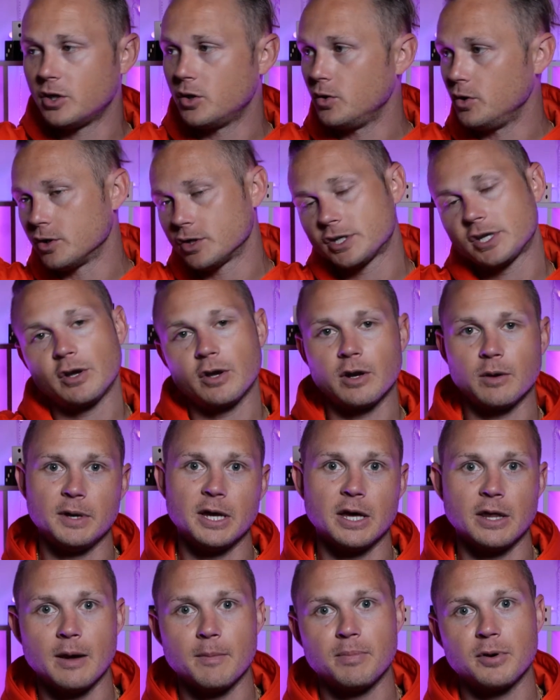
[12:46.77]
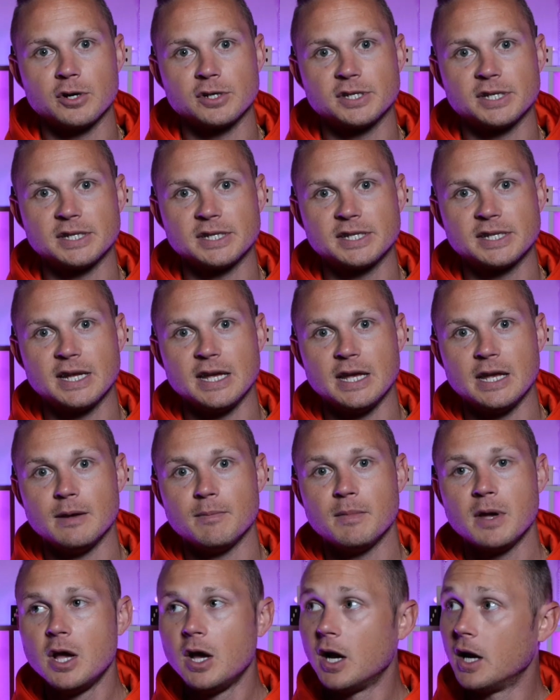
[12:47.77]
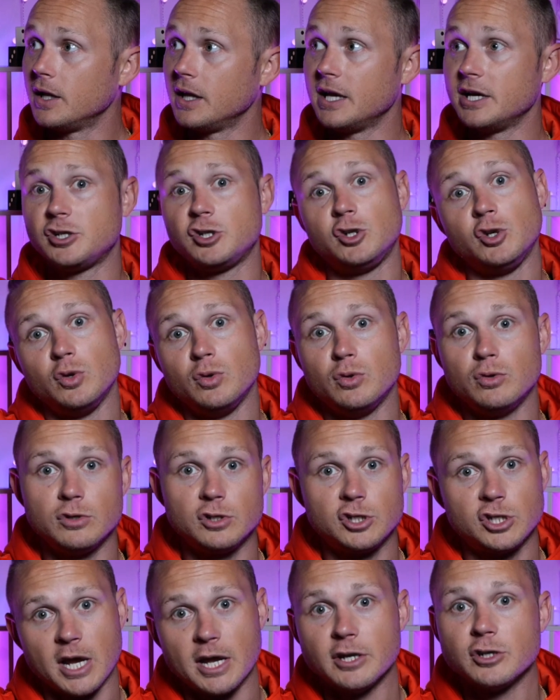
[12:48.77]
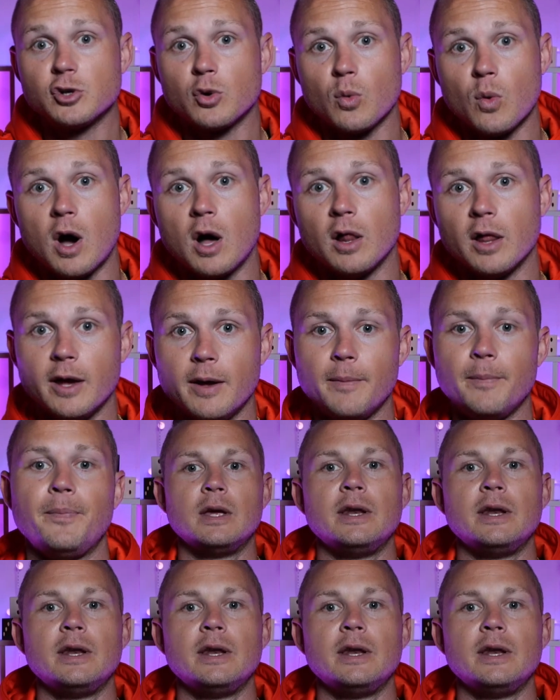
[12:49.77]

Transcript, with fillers: V2, you're still going to be on that person's team unless you change your wallet.